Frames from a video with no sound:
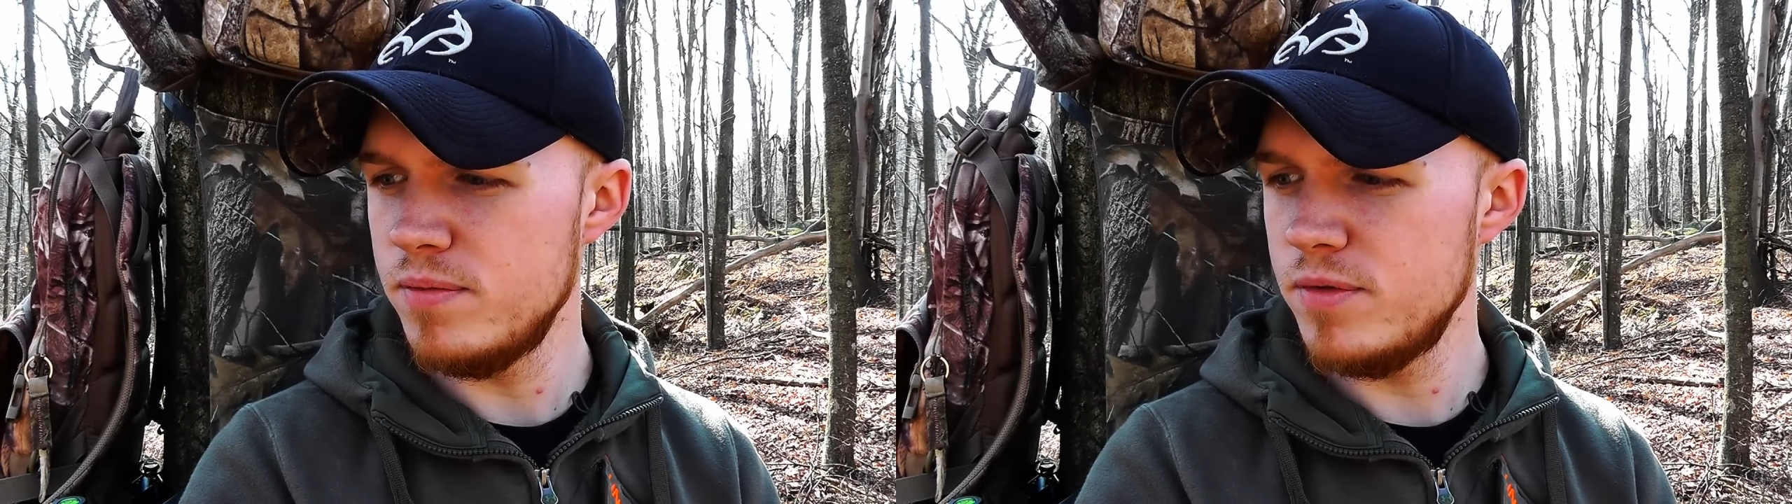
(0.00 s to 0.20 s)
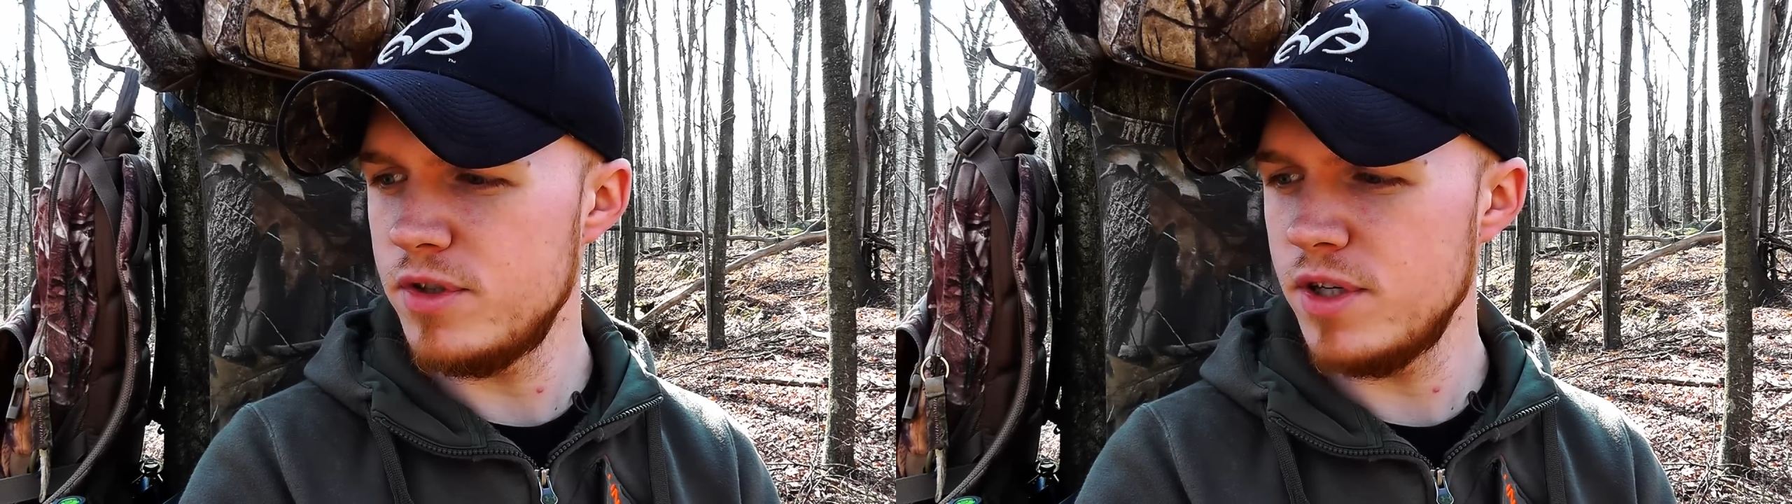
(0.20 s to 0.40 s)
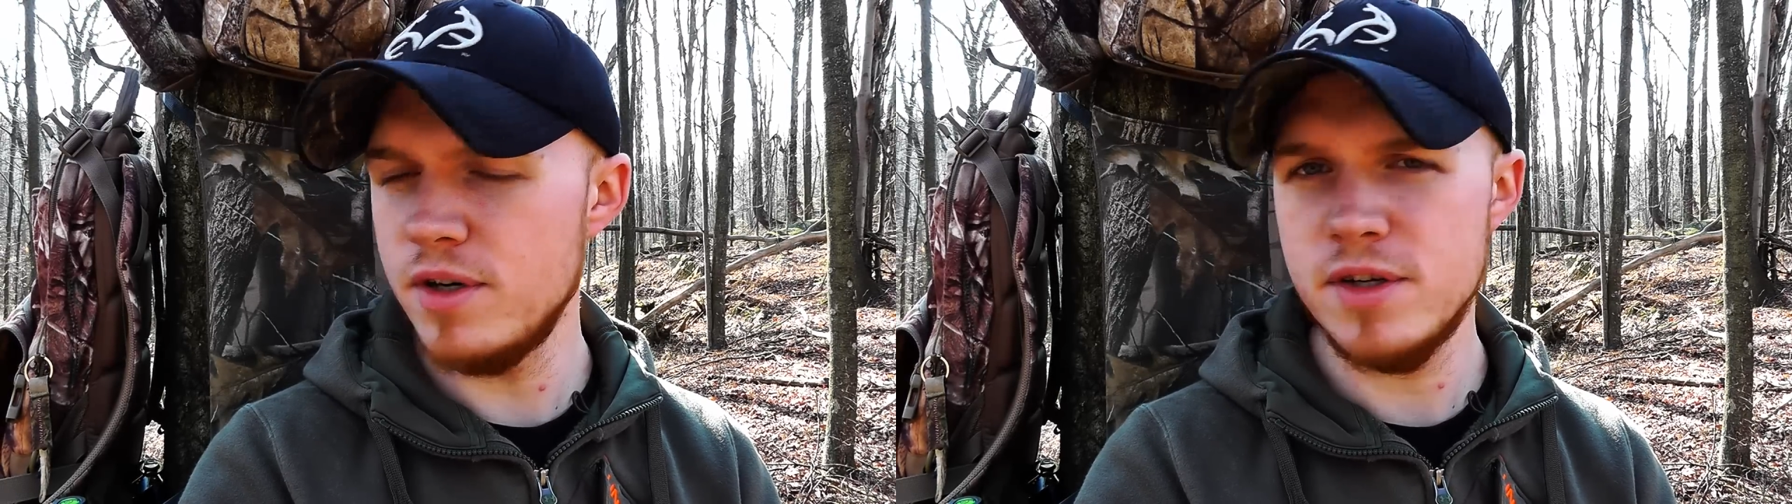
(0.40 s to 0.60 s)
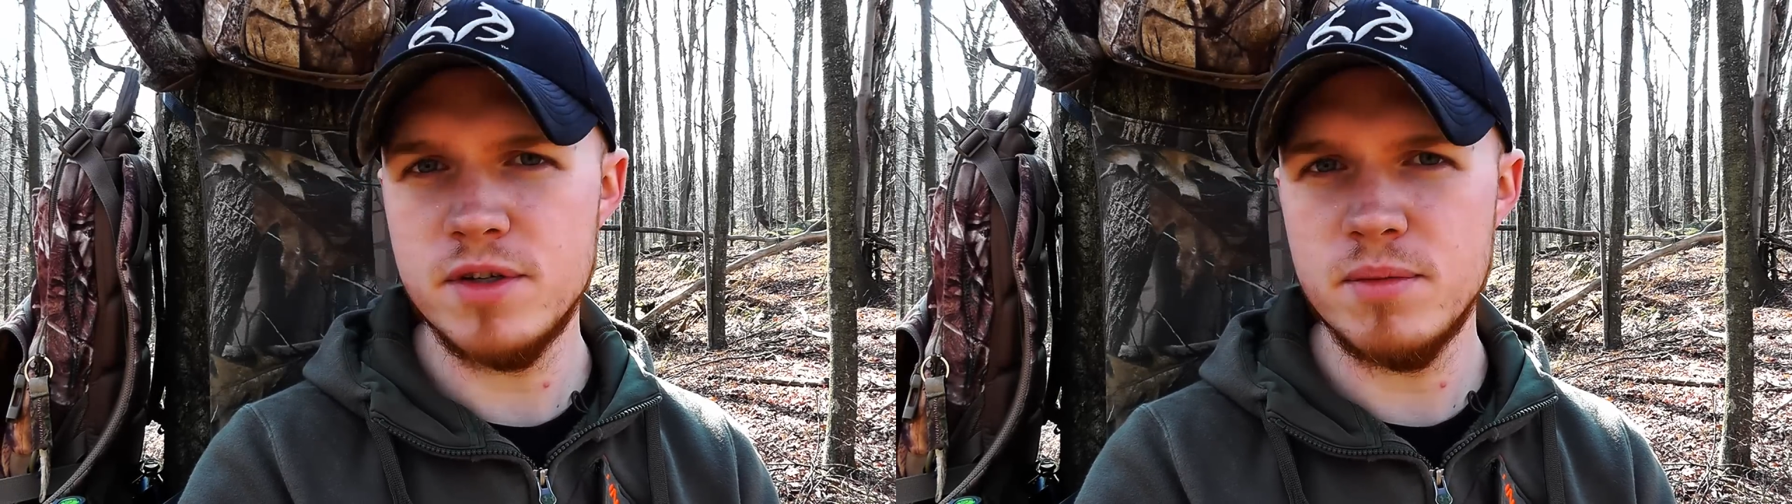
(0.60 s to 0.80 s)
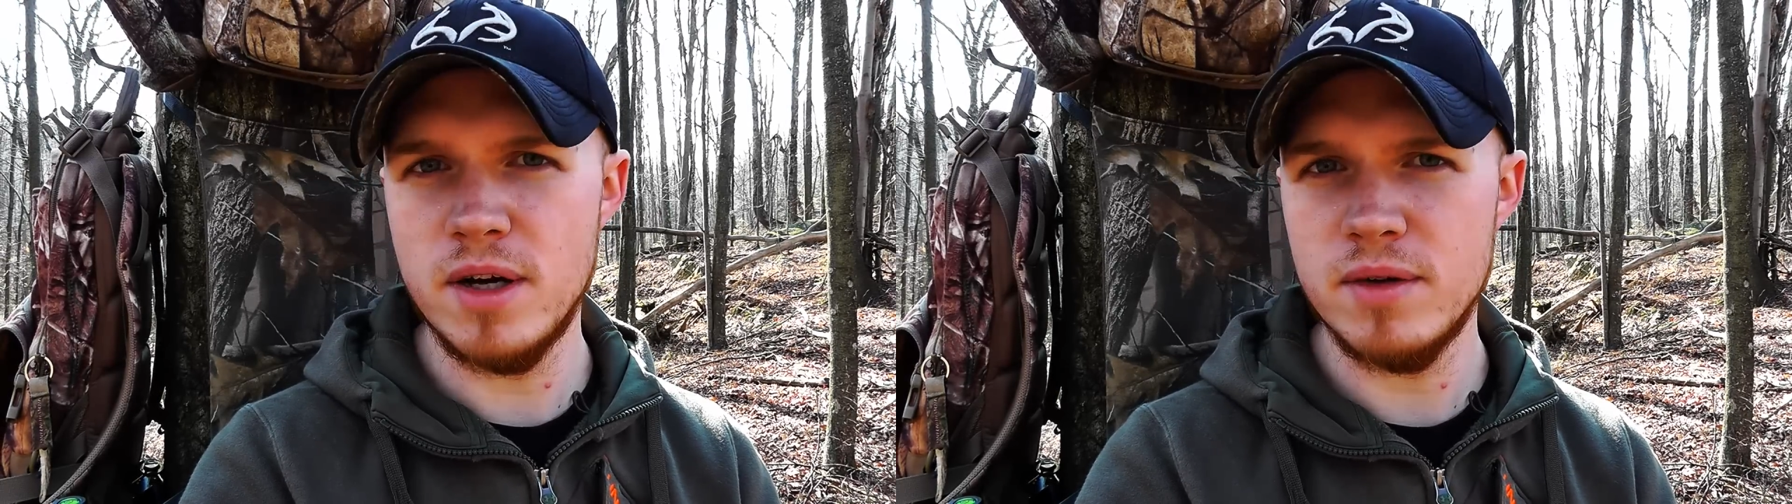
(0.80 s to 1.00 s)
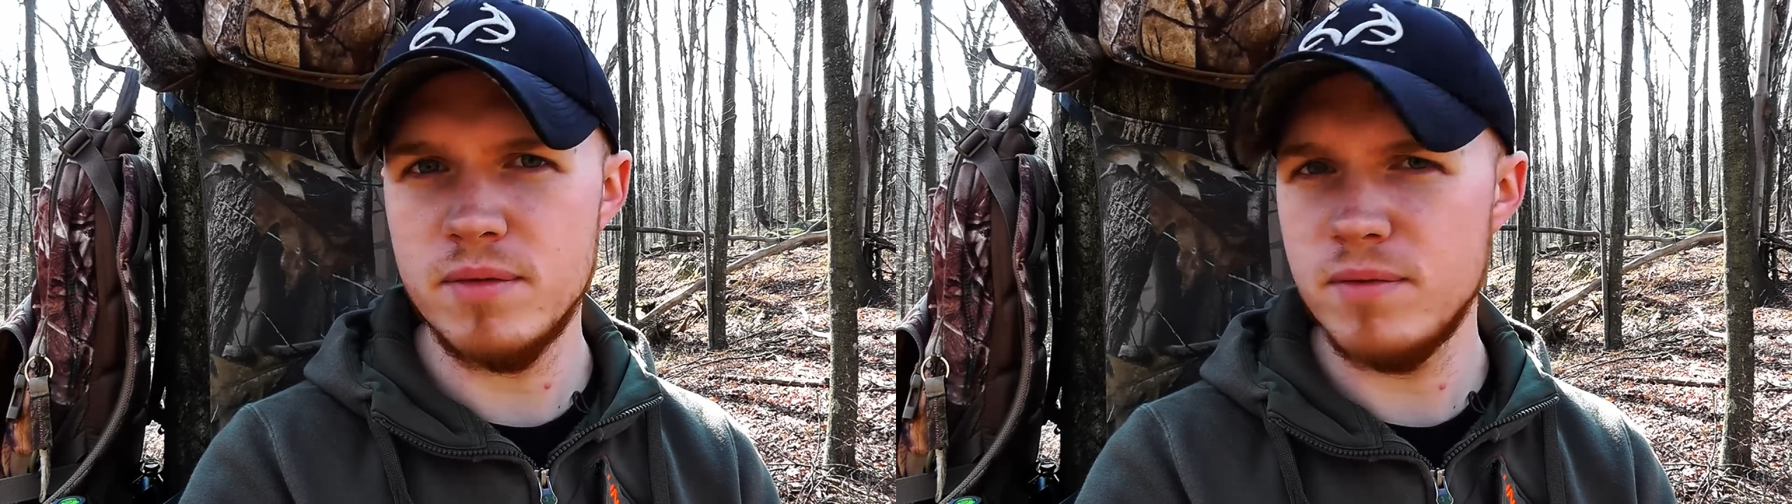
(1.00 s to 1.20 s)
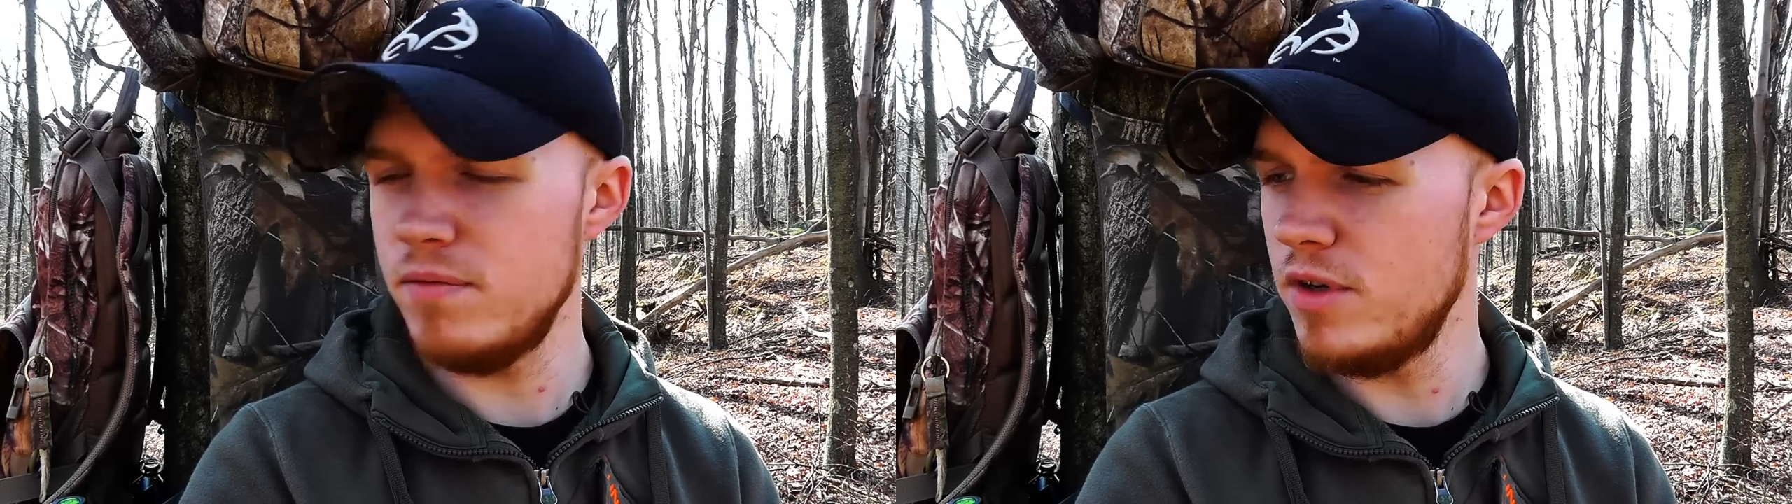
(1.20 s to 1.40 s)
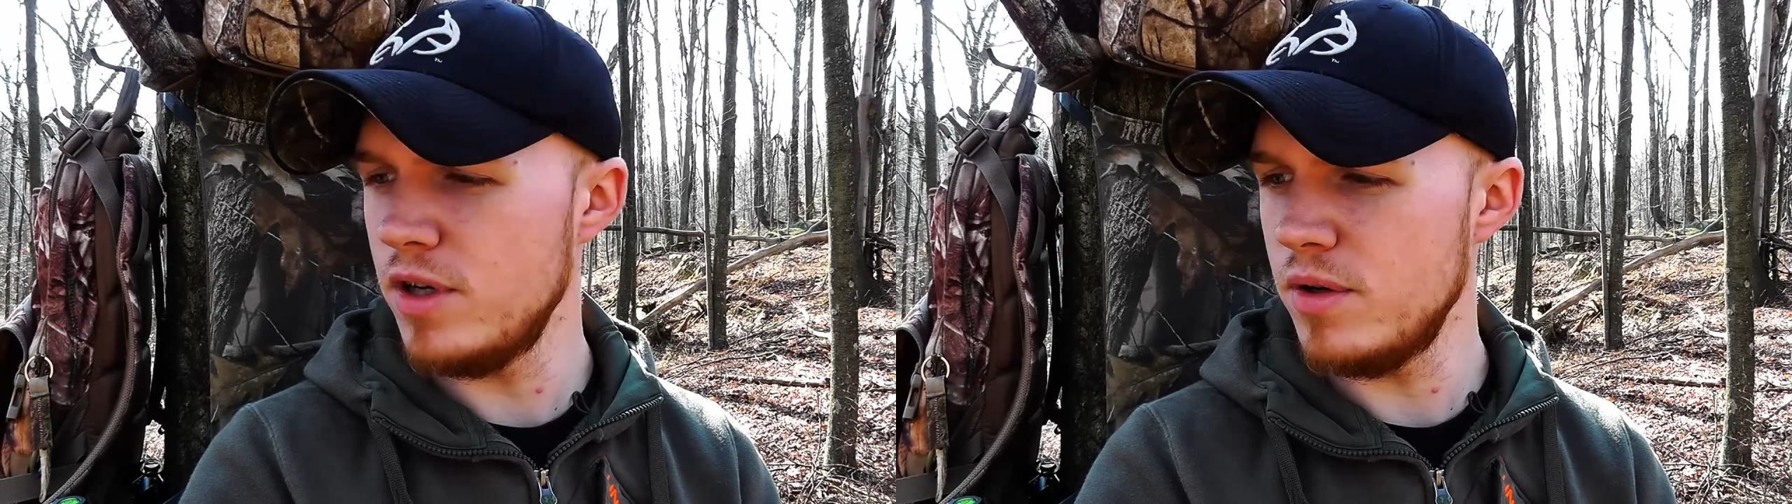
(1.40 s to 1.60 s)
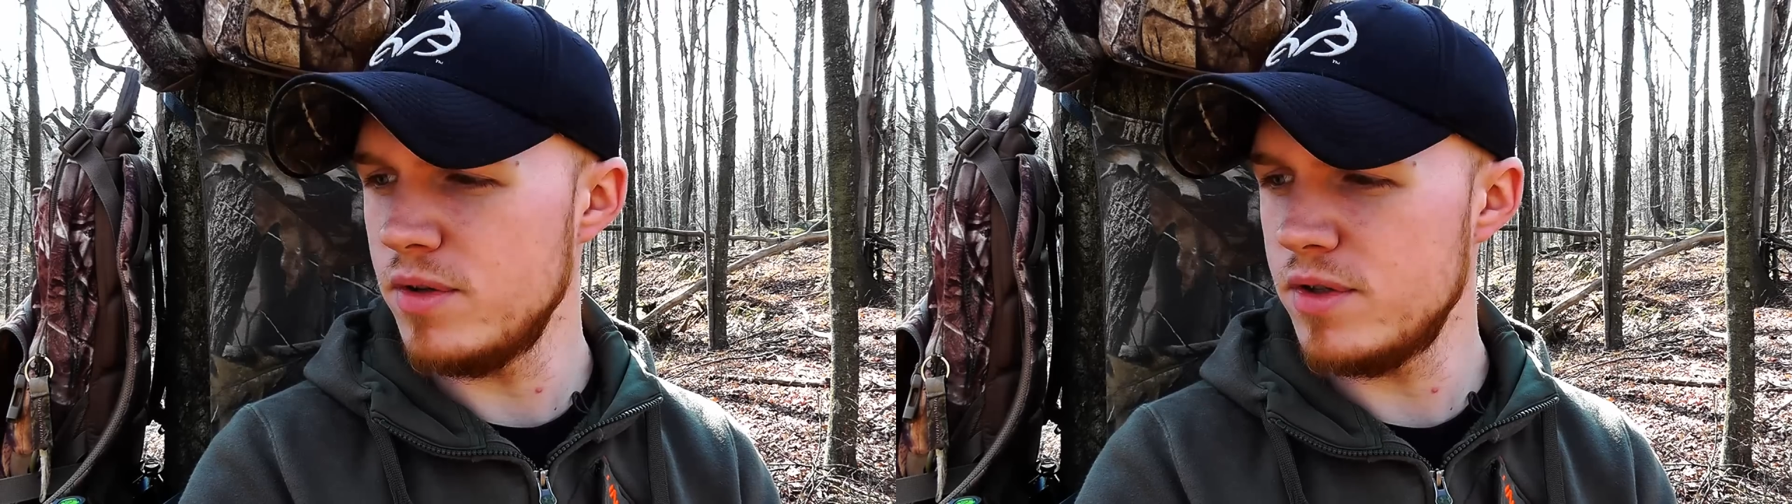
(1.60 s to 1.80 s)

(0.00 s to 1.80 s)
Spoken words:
serious about video